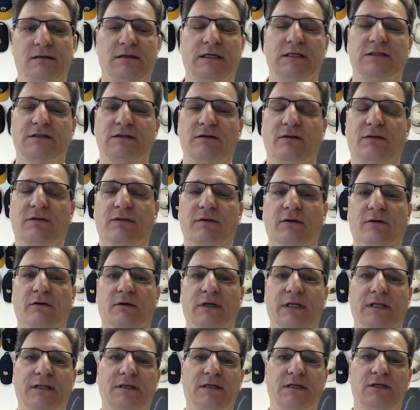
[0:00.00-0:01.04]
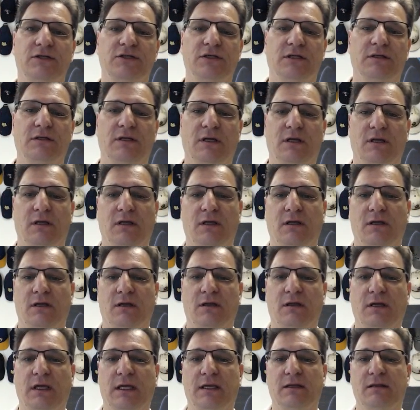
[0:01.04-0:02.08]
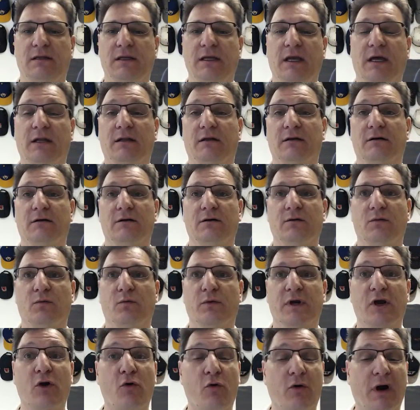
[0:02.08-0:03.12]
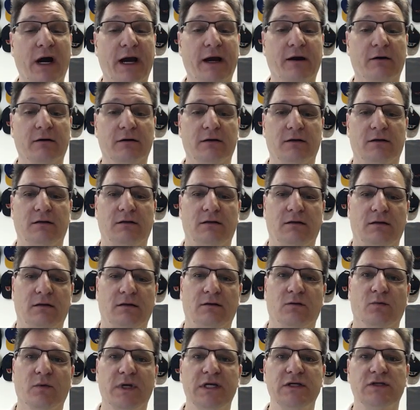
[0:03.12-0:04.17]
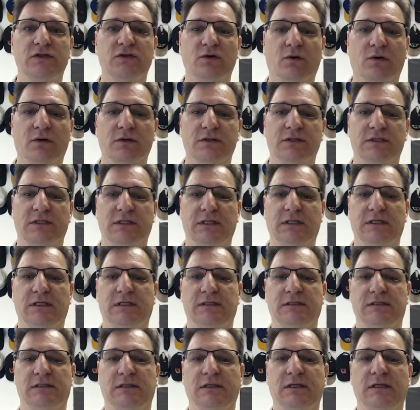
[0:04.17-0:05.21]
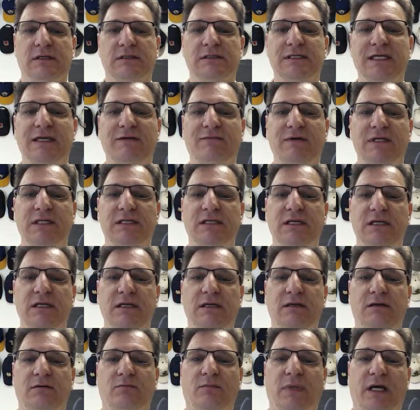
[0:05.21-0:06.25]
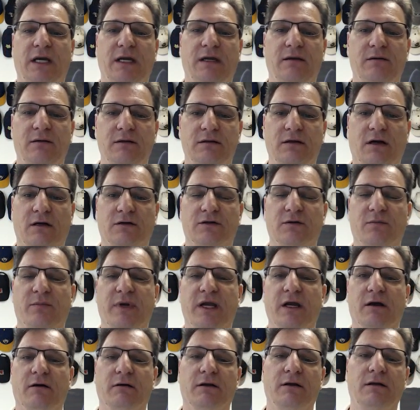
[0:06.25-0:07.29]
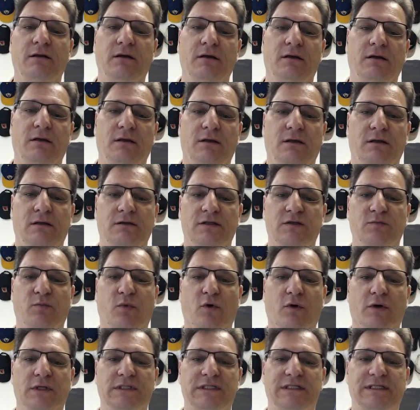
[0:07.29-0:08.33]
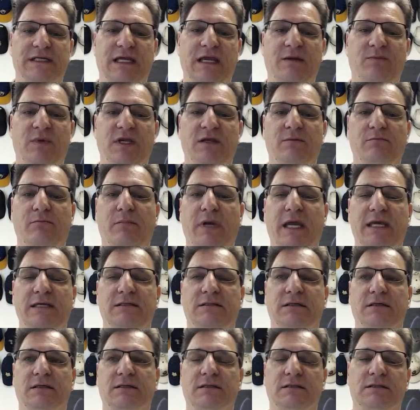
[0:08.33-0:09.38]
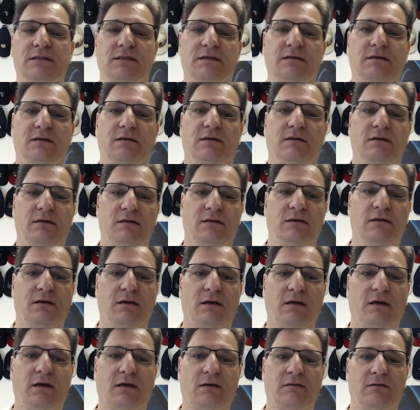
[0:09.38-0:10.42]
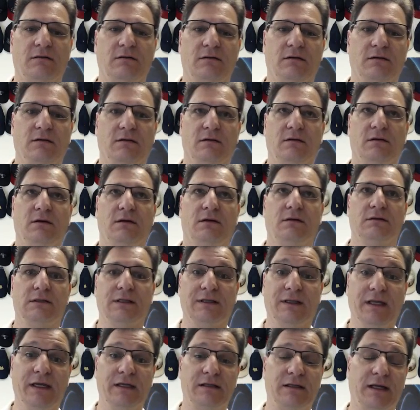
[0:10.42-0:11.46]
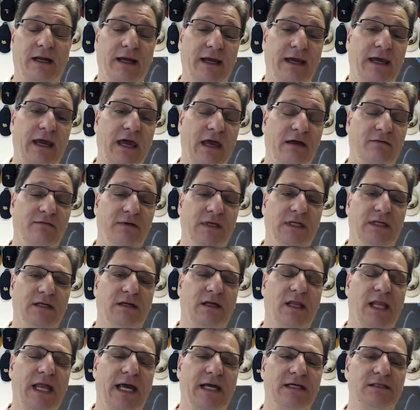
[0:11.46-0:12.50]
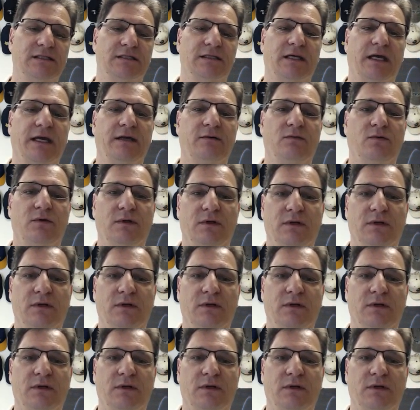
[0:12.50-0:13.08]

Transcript: That's the 3rd edition. And the other required resource is the DVD by Dr. Perrin, Sports Taping Basics. The link that I have in the class site